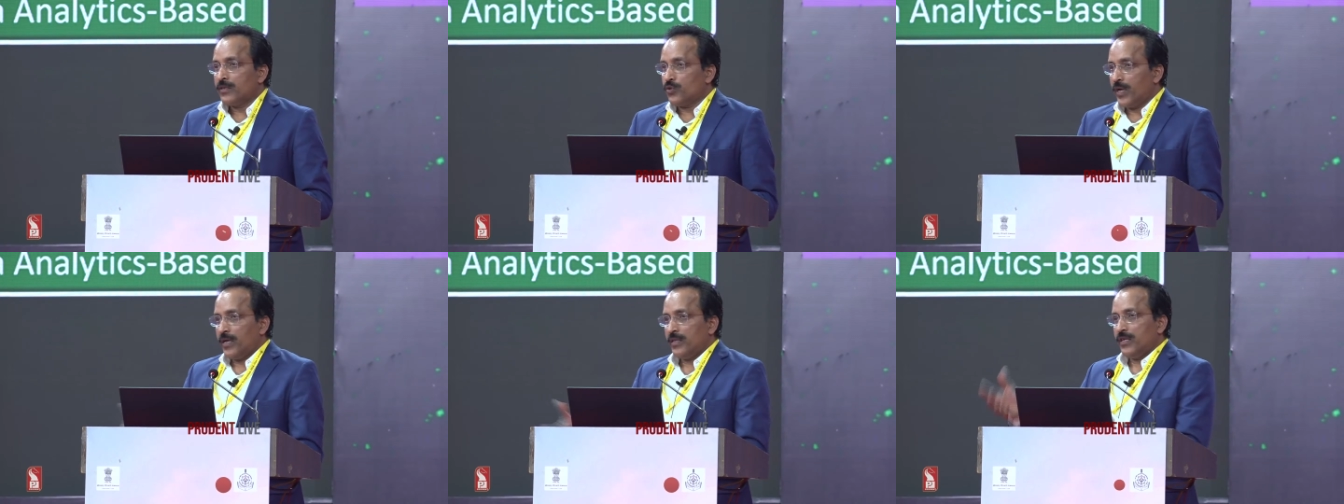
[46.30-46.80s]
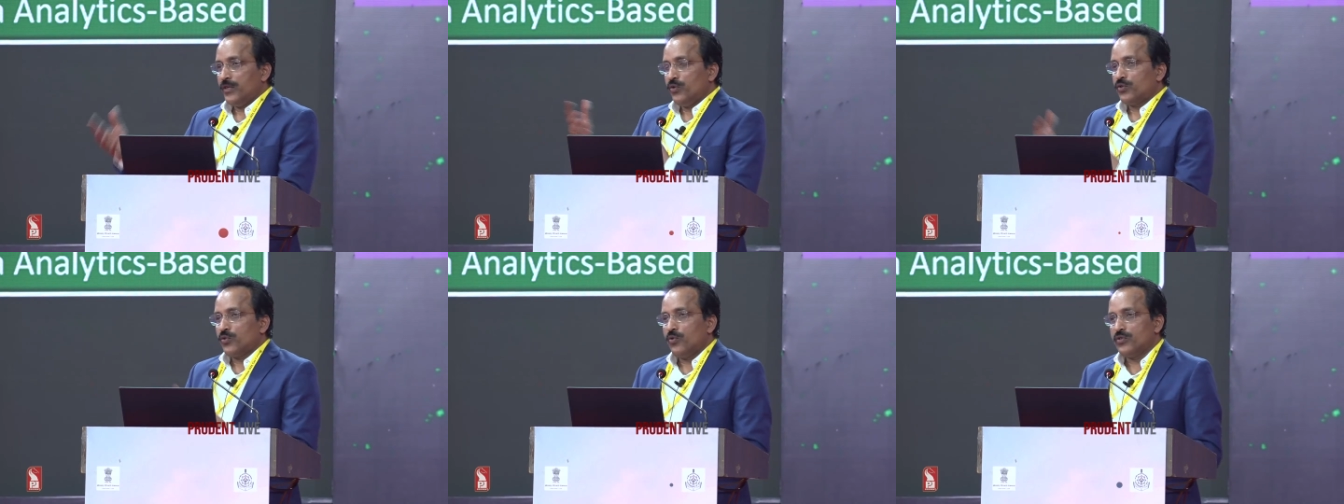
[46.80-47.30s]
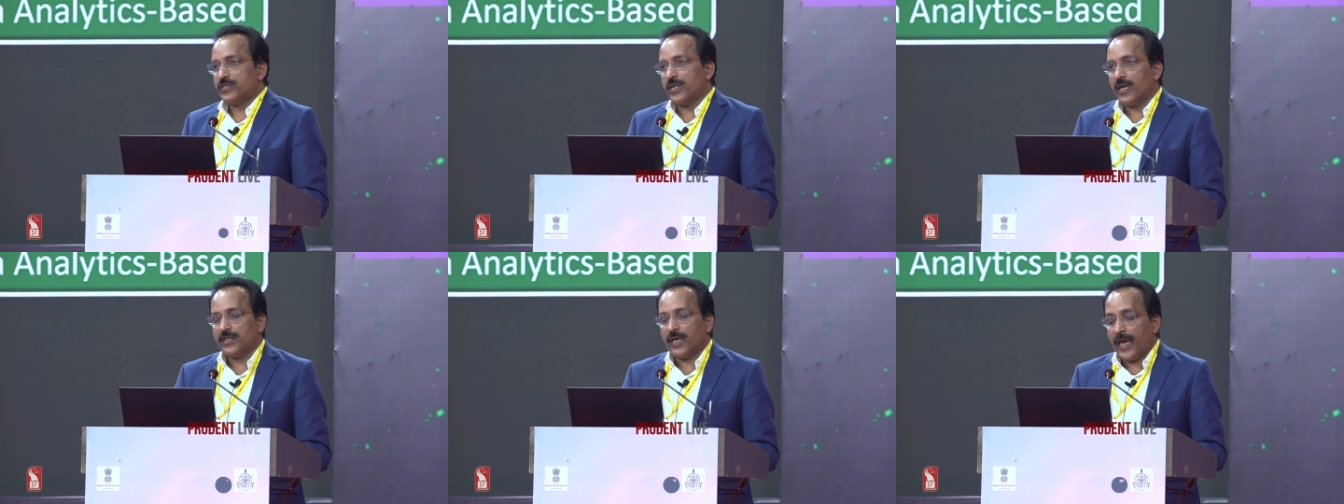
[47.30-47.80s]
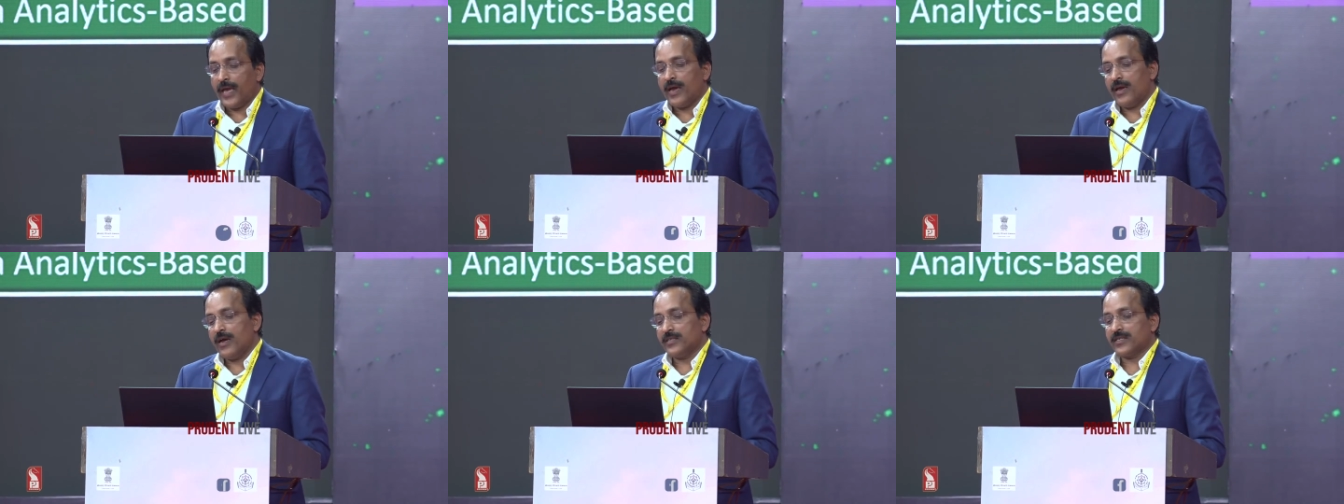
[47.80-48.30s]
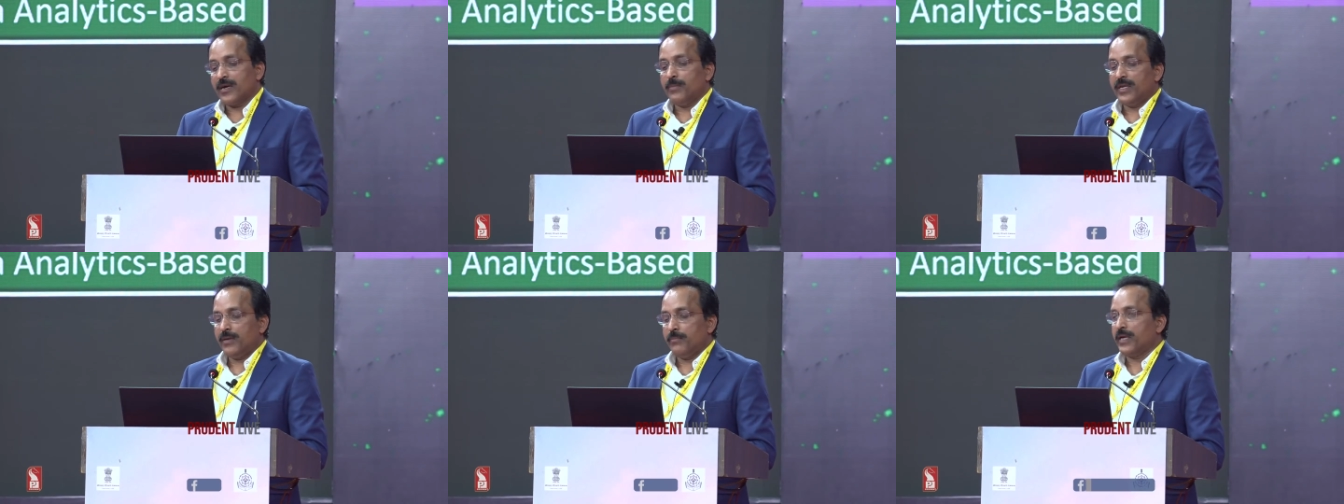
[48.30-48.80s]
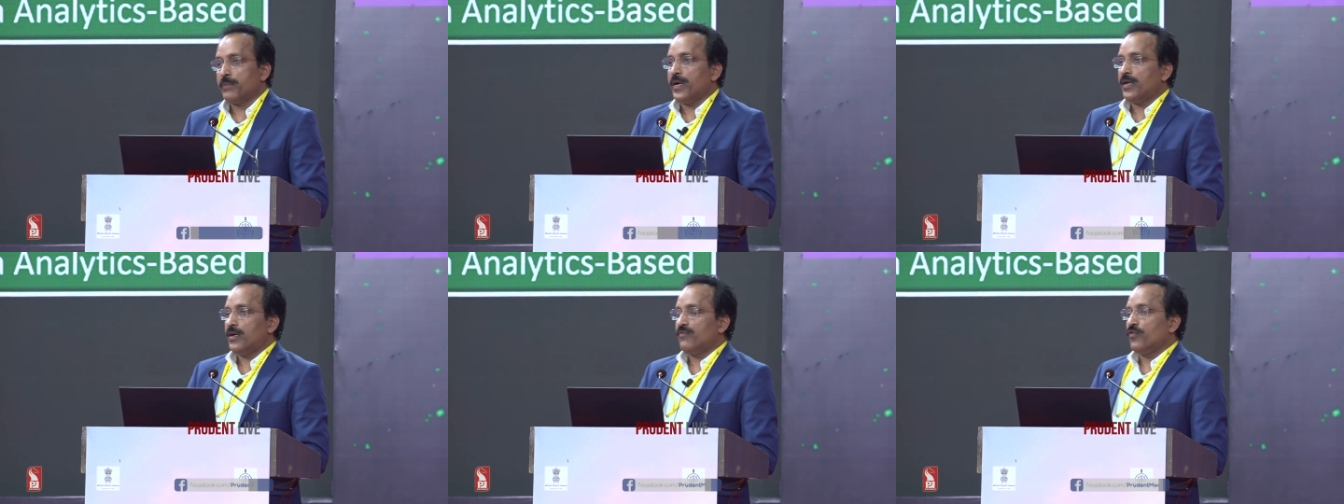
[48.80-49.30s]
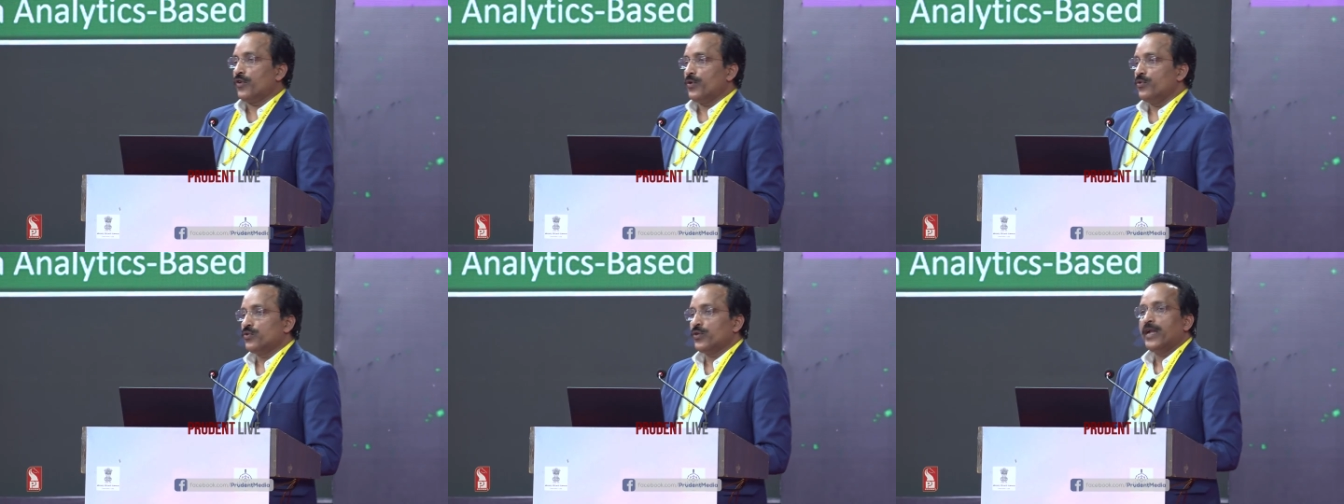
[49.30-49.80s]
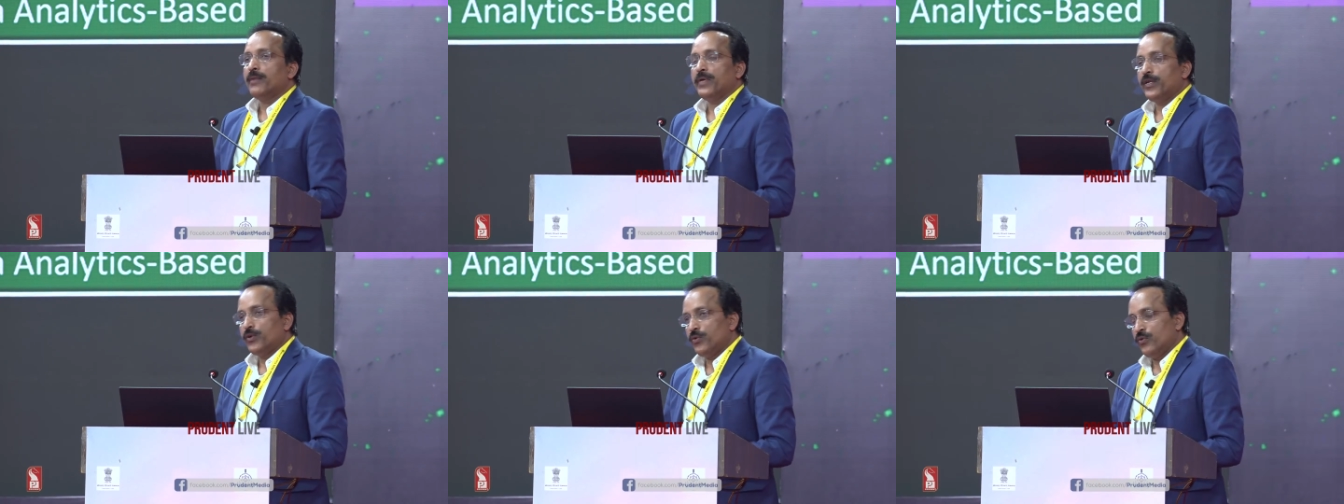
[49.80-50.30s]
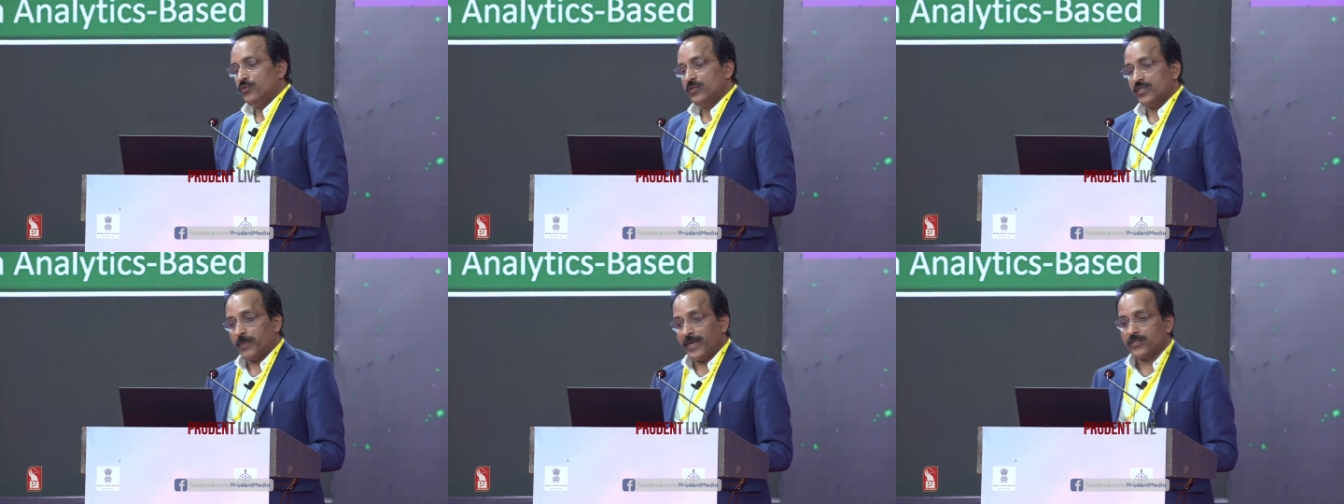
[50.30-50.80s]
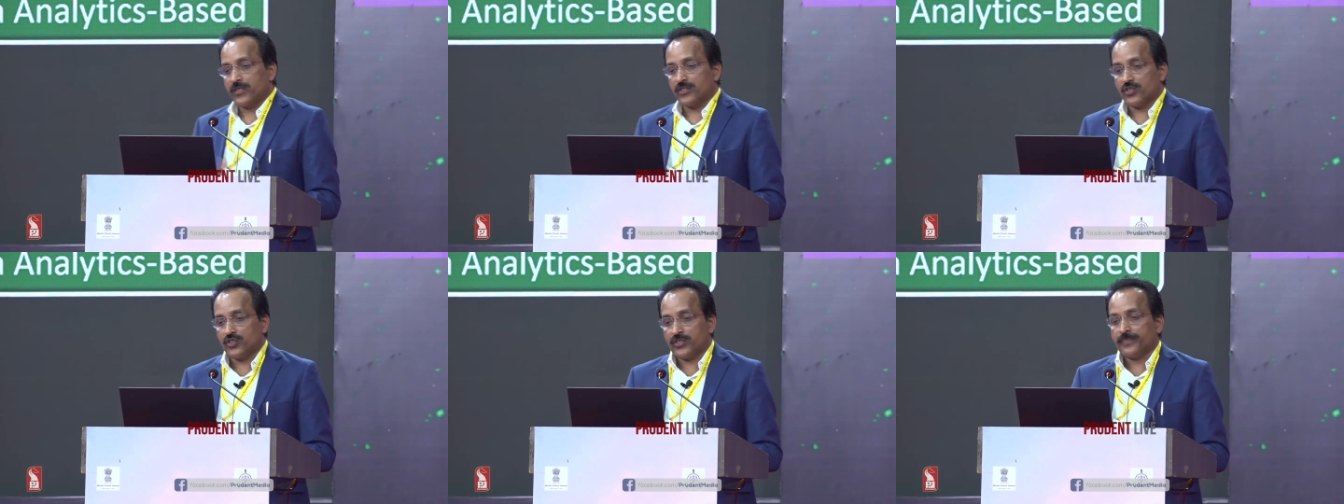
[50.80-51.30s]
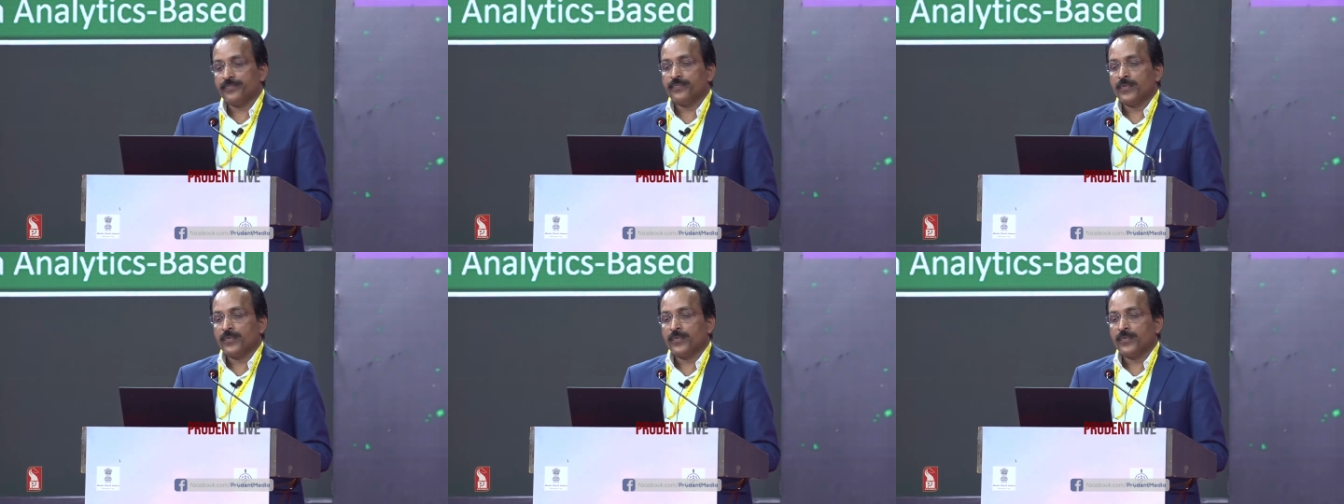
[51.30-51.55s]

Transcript: Today, the new tools like the AI has come in a big manner for you to help into the space research.